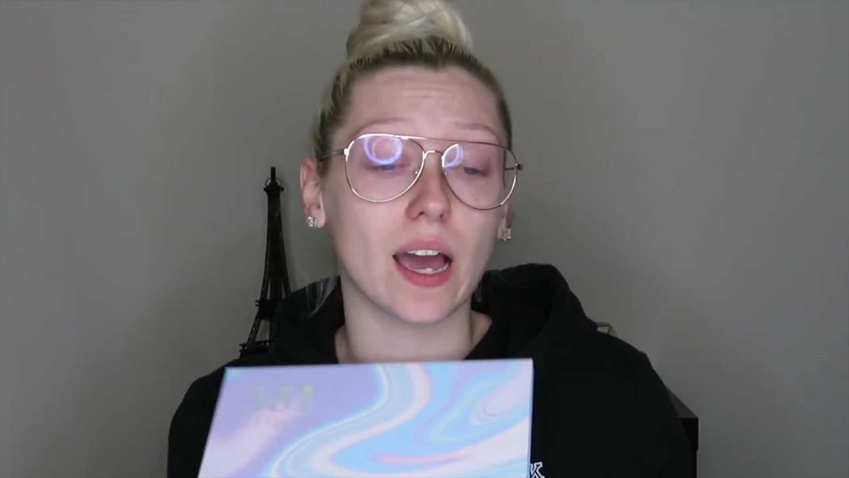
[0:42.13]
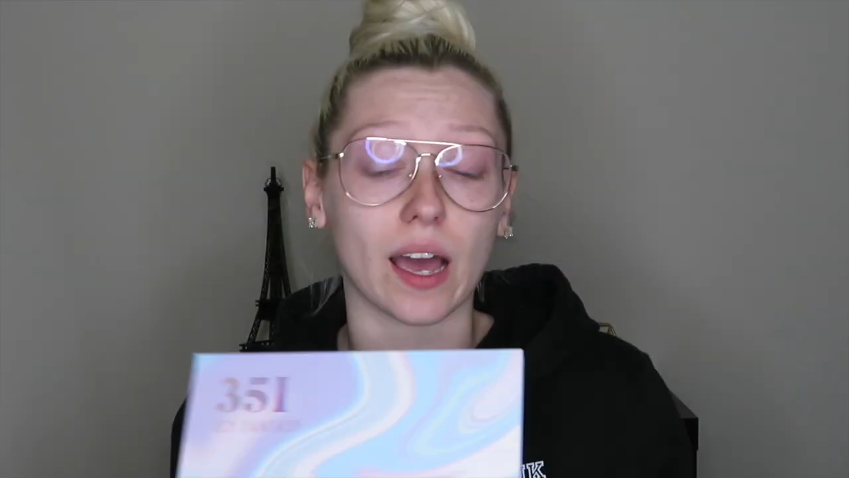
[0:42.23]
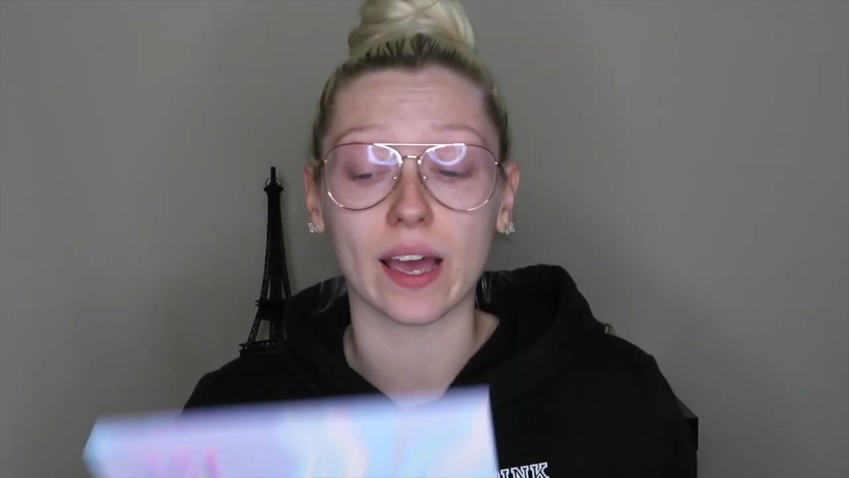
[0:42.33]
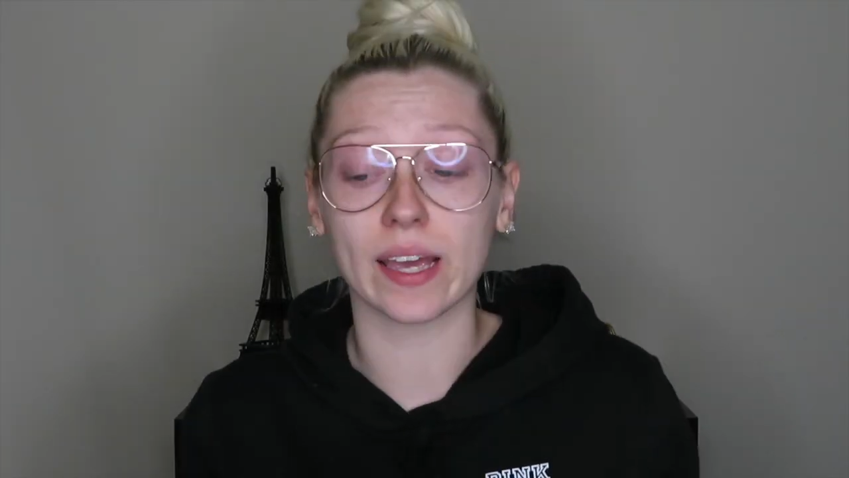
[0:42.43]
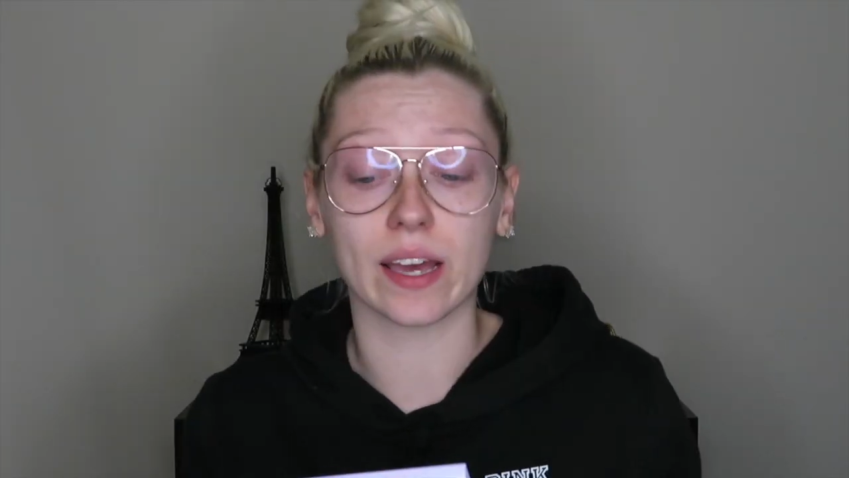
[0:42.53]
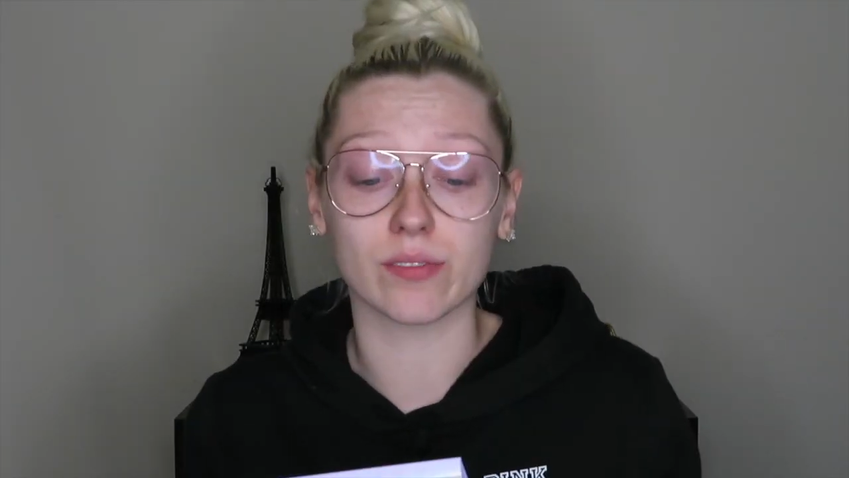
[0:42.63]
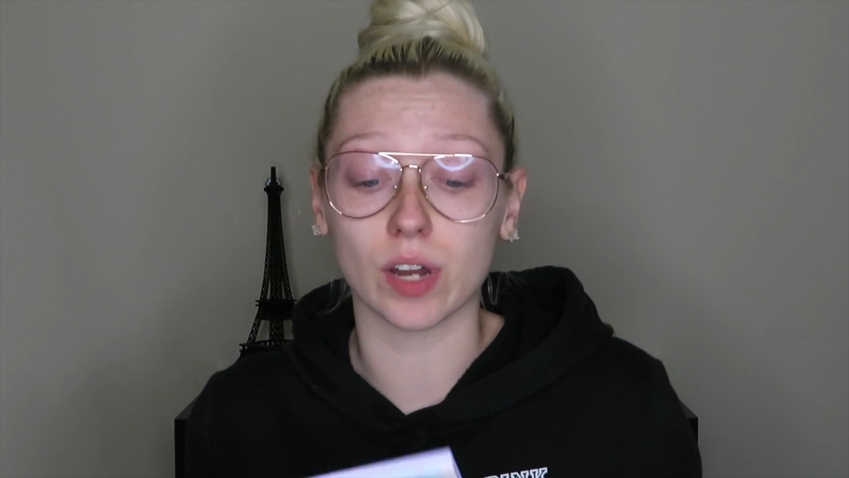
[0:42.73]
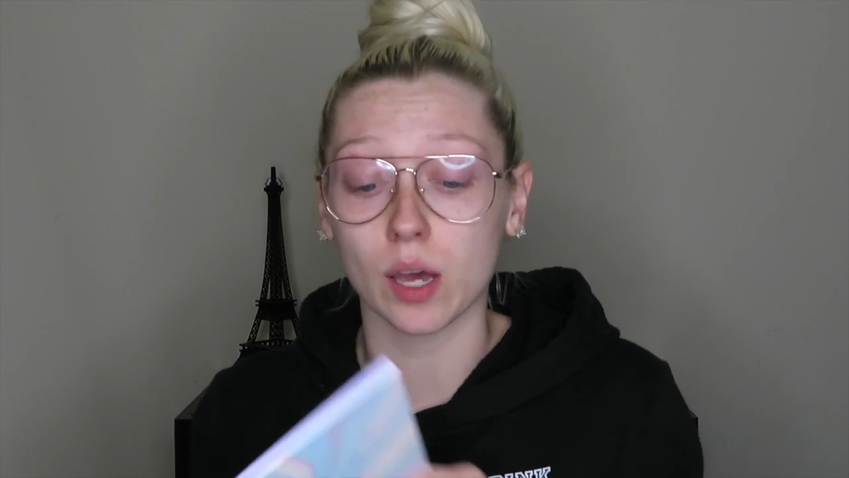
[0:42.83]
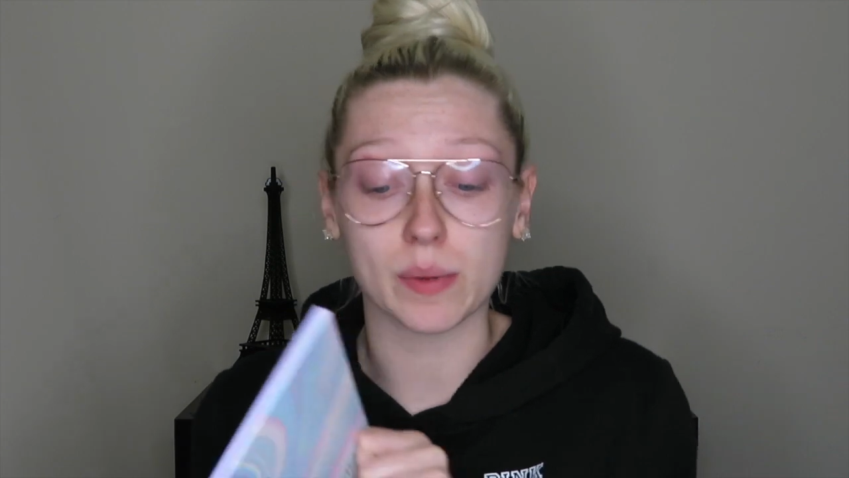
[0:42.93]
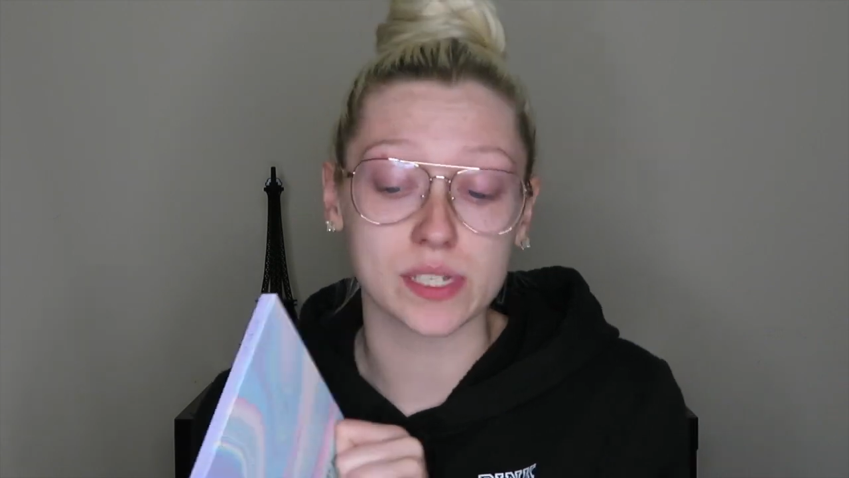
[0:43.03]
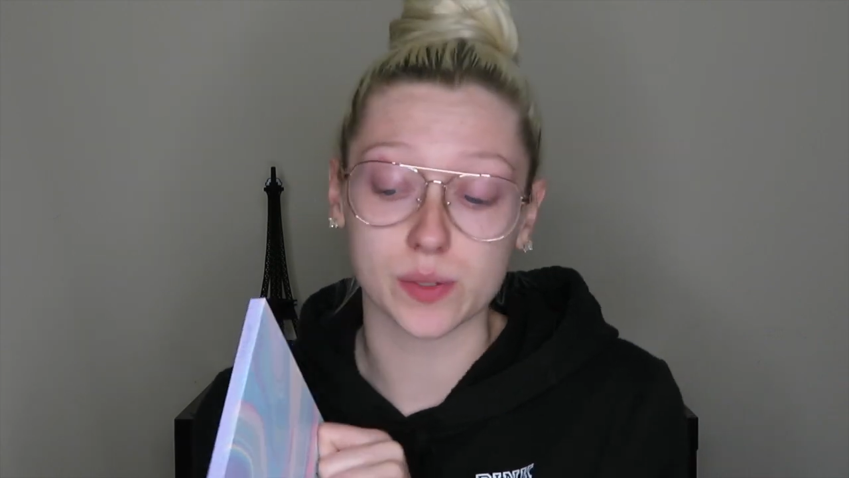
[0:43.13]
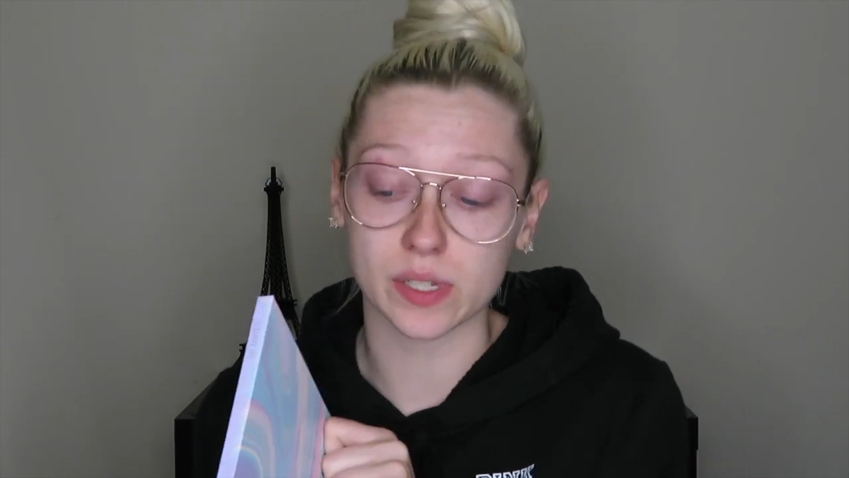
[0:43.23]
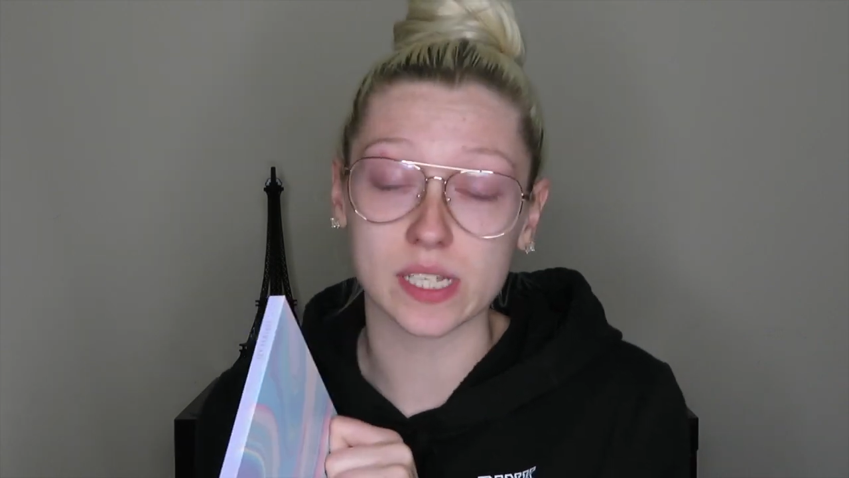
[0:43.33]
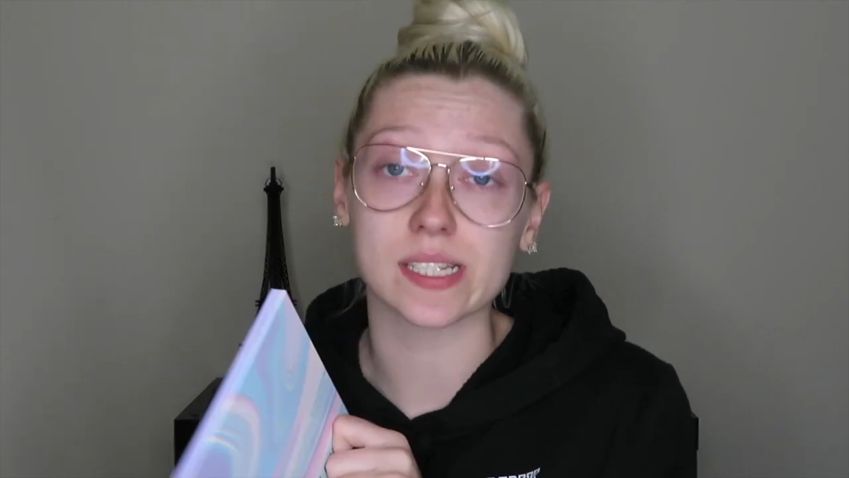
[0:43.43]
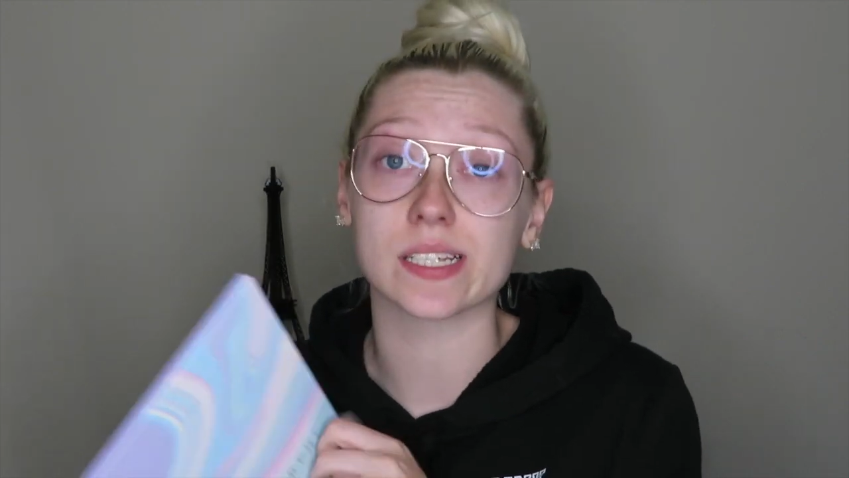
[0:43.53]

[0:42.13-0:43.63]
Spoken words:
I have not messed with this.